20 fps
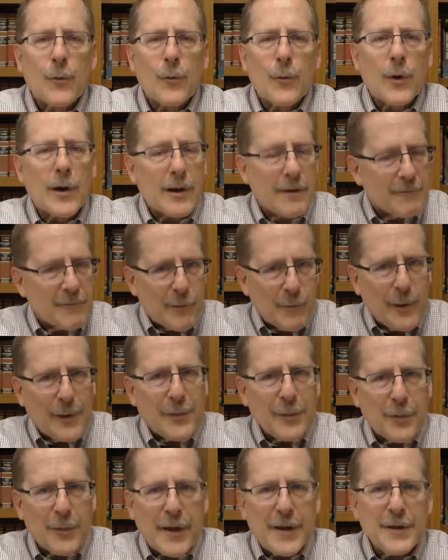Well,
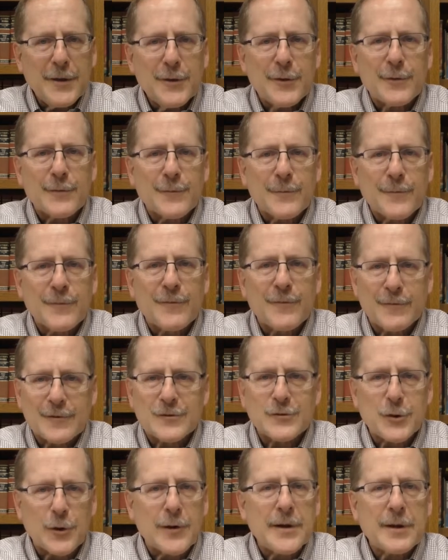everyone, thank you for
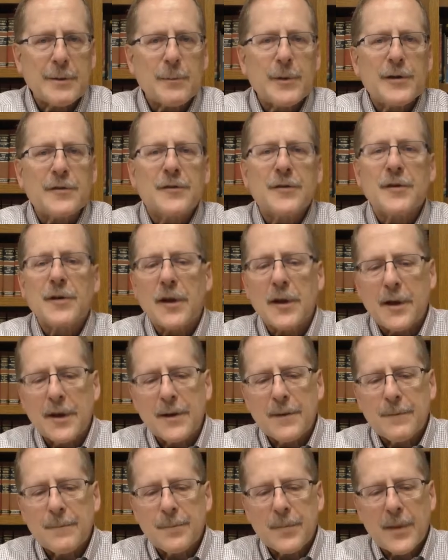joining me
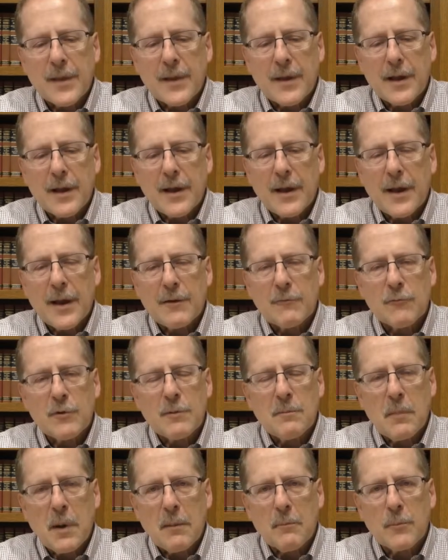today. And
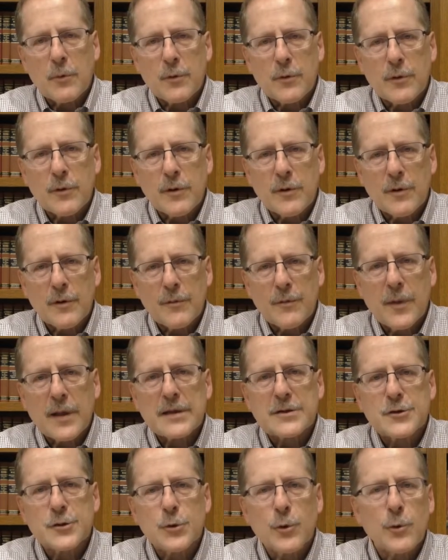remember
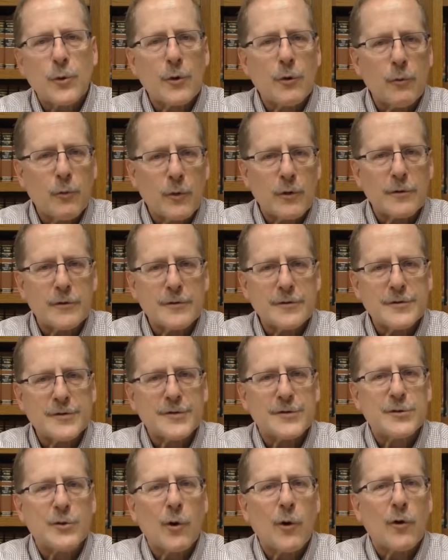that your
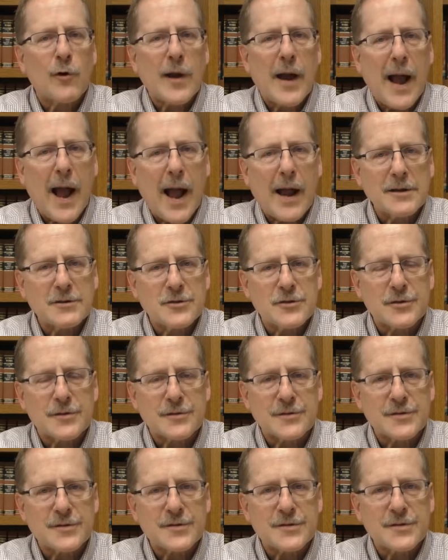words, your
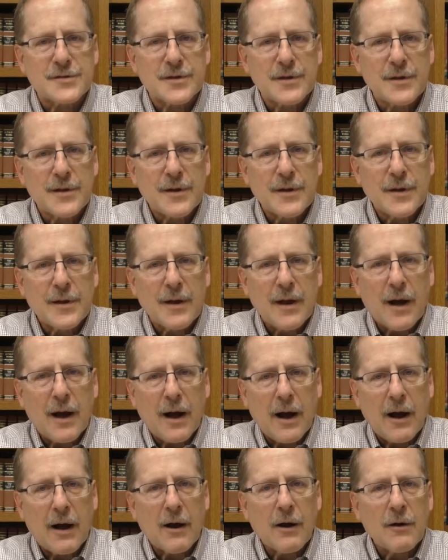actions
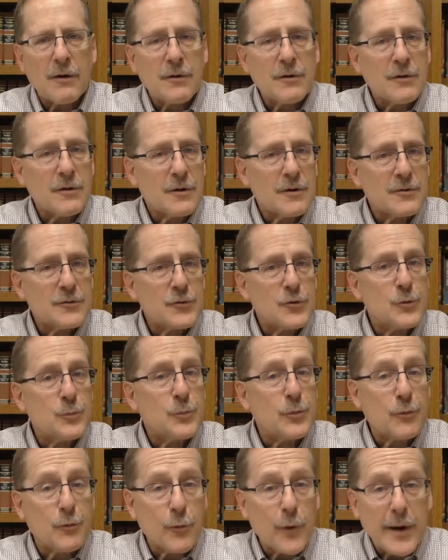are to
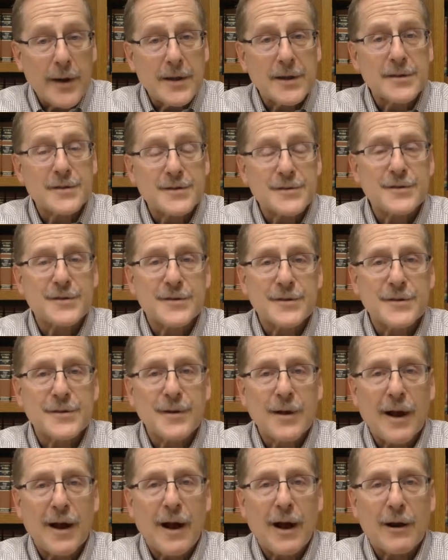praise
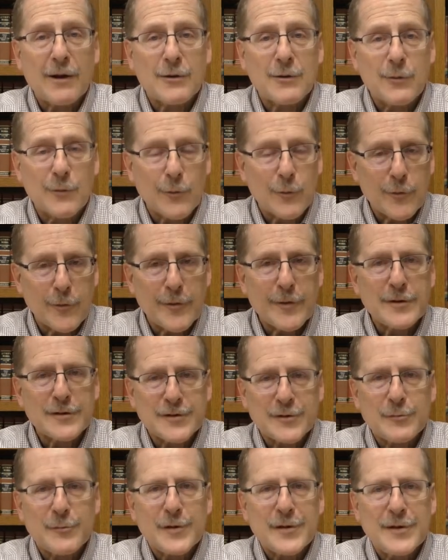our
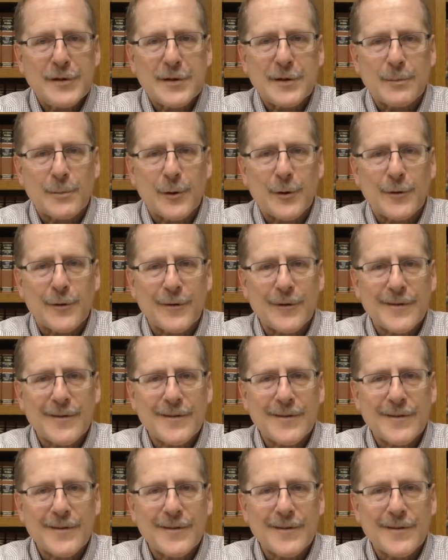glorious Redeemer.